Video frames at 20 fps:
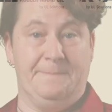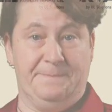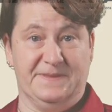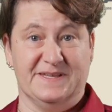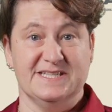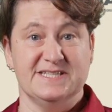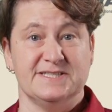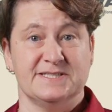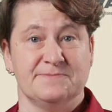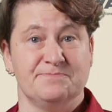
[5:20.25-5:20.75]

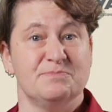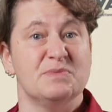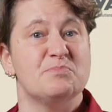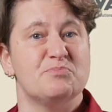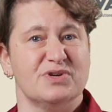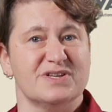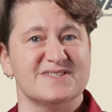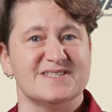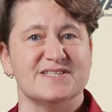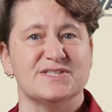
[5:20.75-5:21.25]
This
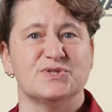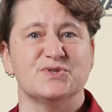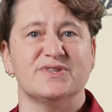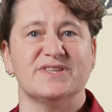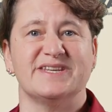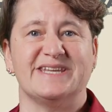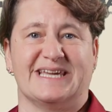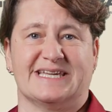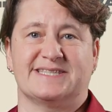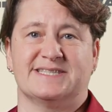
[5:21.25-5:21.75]
brings us to the
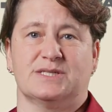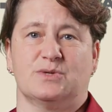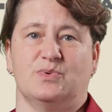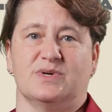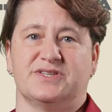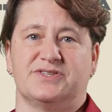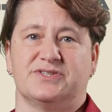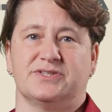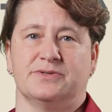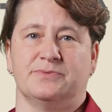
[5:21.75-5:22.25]
next
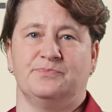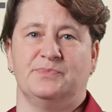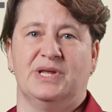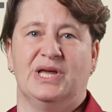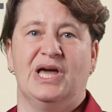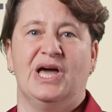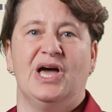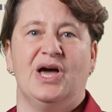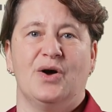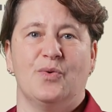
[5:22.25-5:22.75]
question
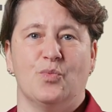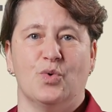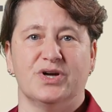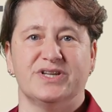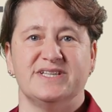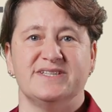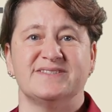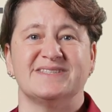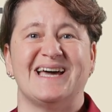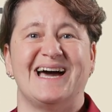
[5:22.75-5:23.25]
What
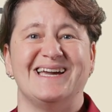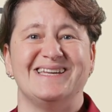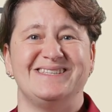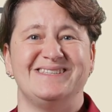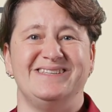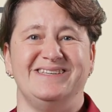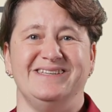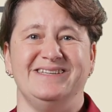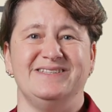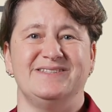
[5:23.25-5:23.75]
is
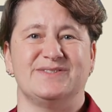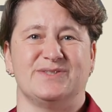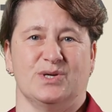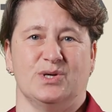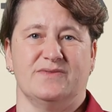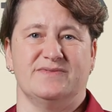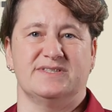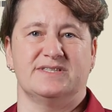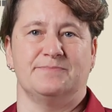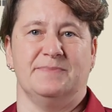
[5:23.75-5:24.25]
IT
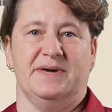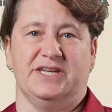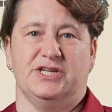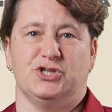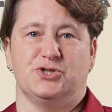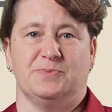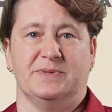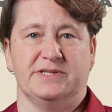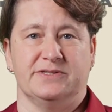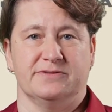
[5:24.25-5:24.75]
service
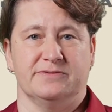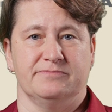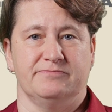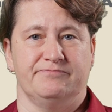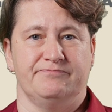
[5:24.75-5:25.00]
management?